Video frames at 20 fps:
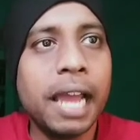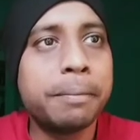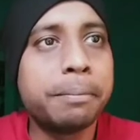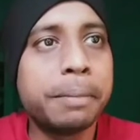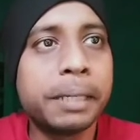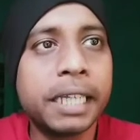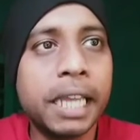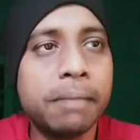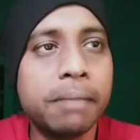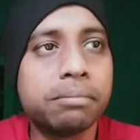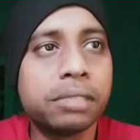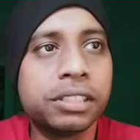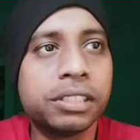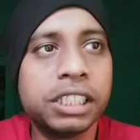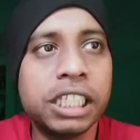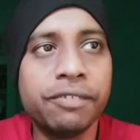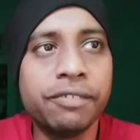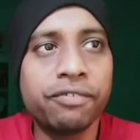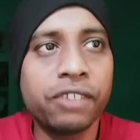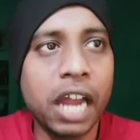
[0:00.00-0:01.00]
and became the
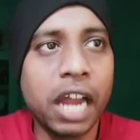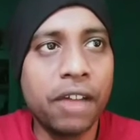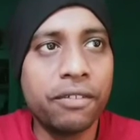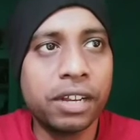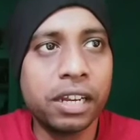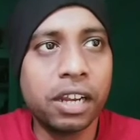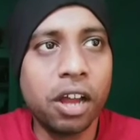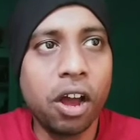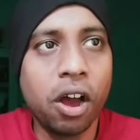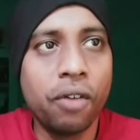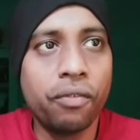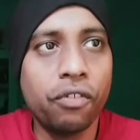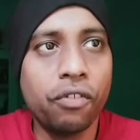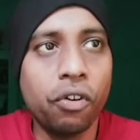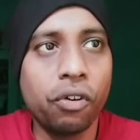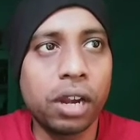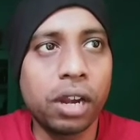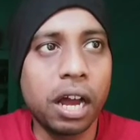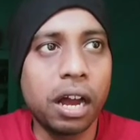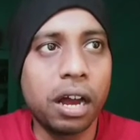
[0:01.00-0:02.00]
chief rival of
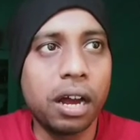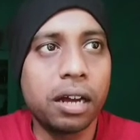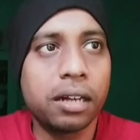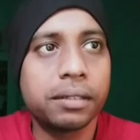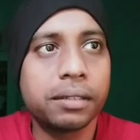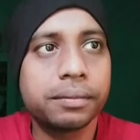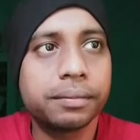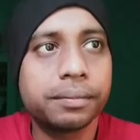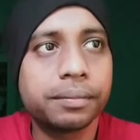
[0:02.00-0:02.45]
Ola.